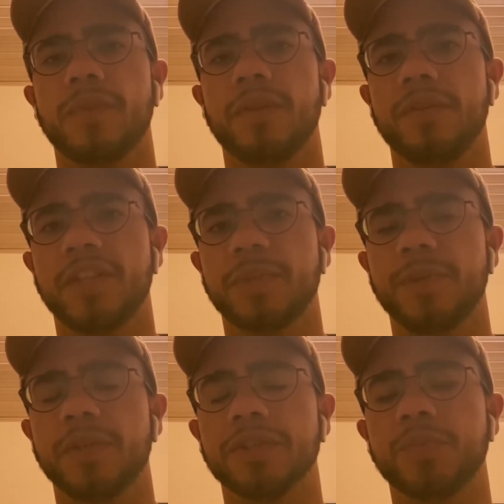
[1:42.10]
That's
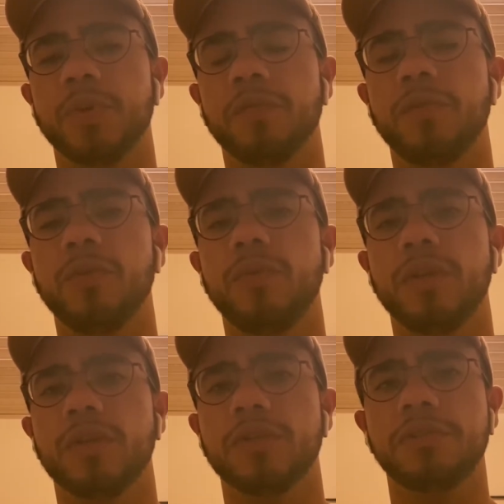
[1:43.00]
because we are viewing
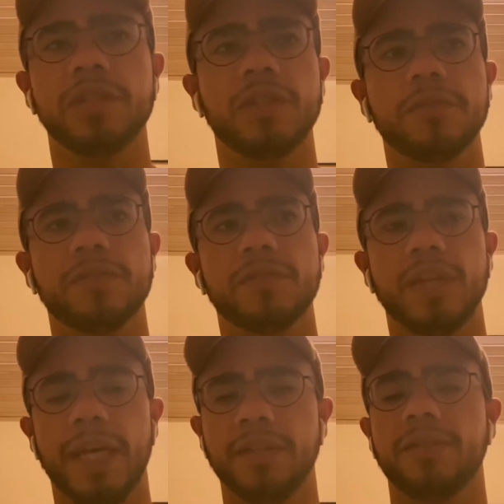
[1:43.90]
ourselves
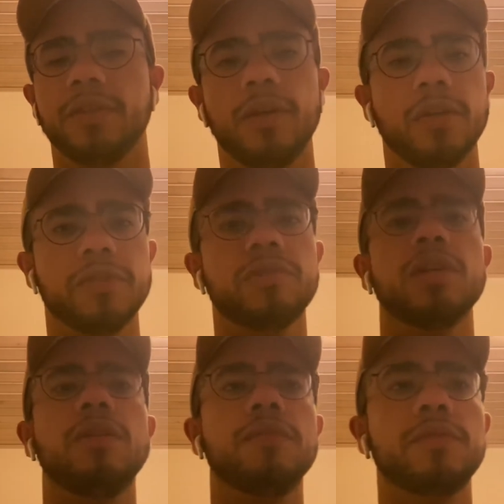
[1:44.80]
as
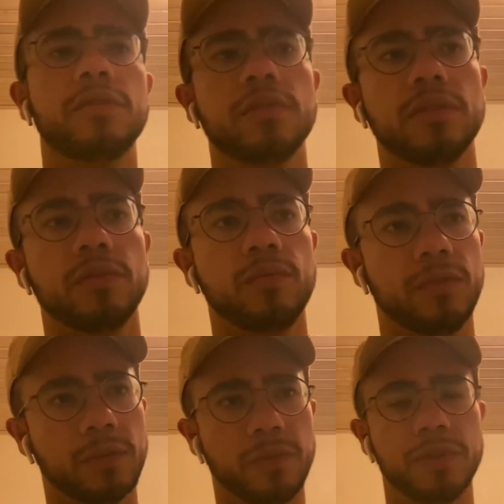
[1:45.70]
ourselves
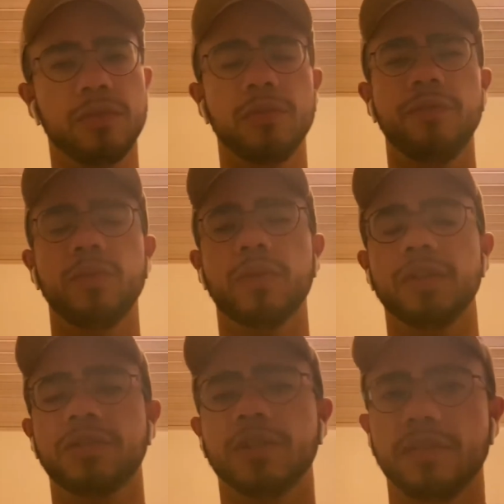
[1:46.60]
when we should view
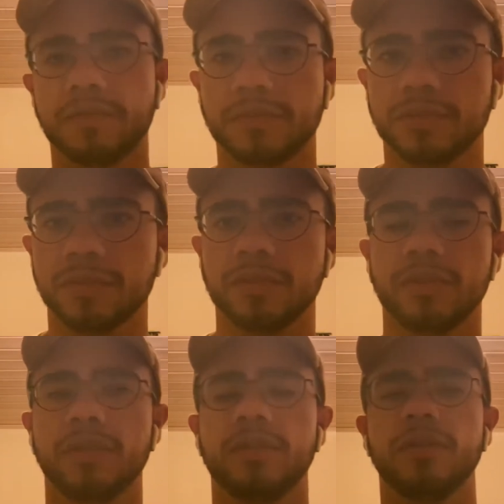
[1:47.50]
ourselves
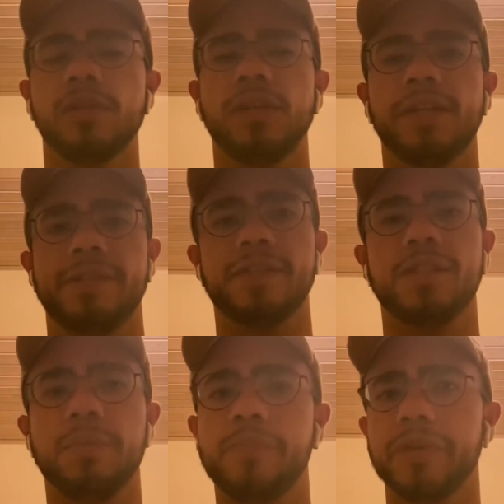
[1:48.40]
as a
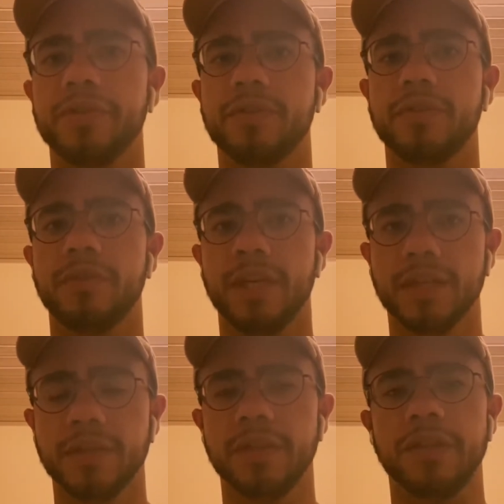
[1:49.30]
separate
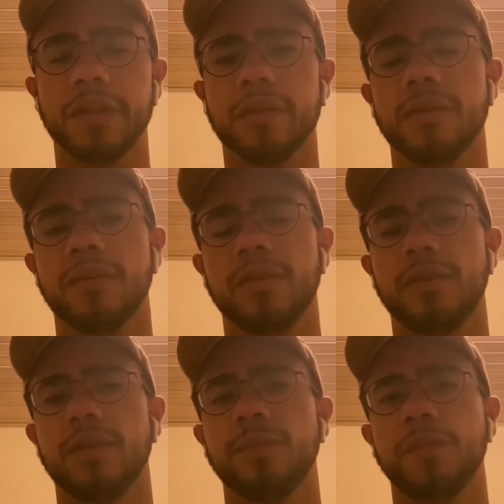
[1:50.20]
entity,
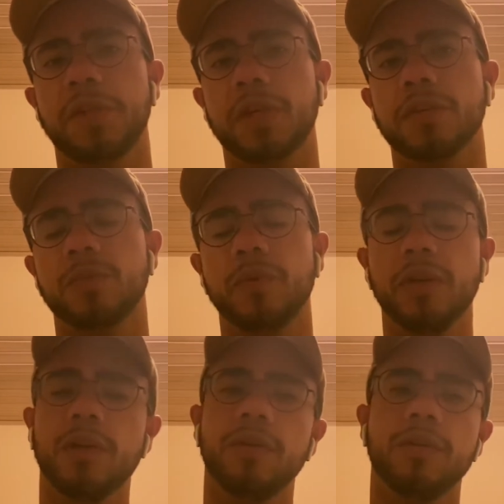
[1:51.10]
because we
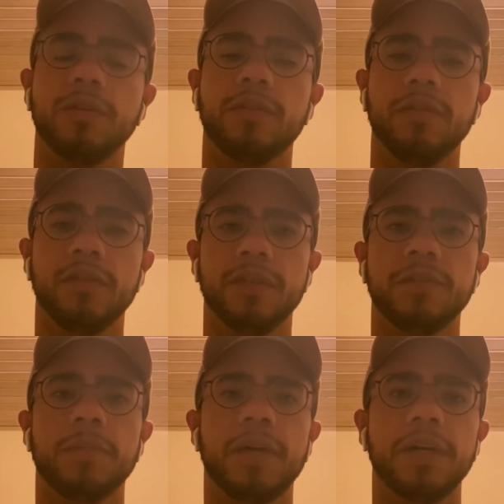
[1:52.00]
are not
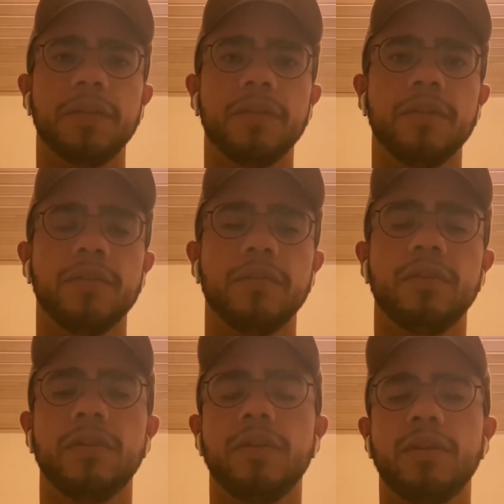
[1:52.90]
this mind.
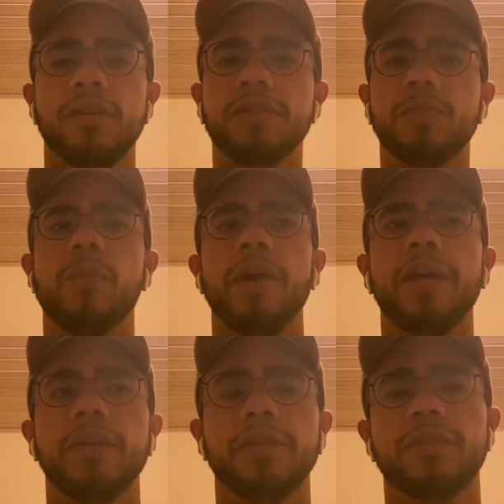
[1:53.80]
This
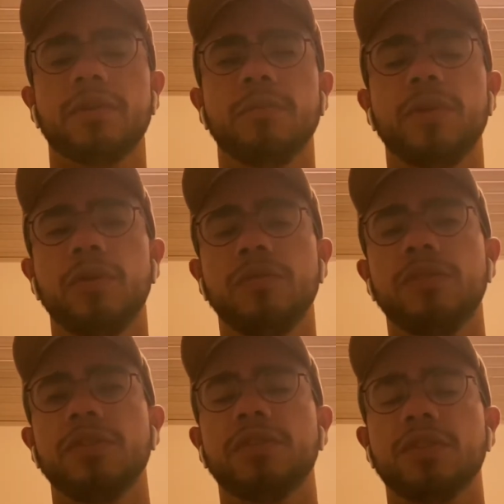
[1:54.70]
brain is
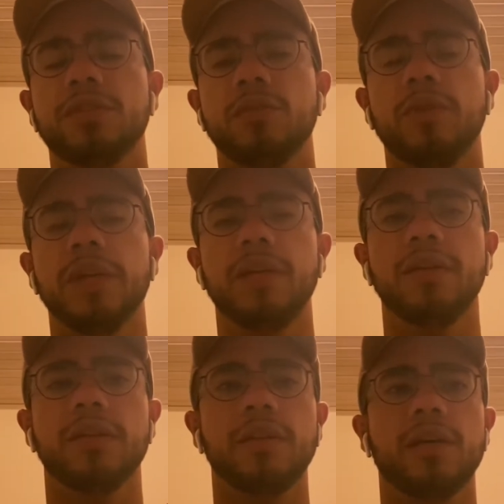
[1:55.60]
composed in such a way
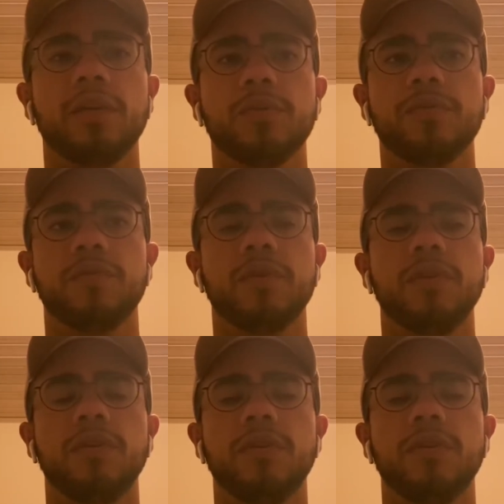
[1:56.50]
that allows for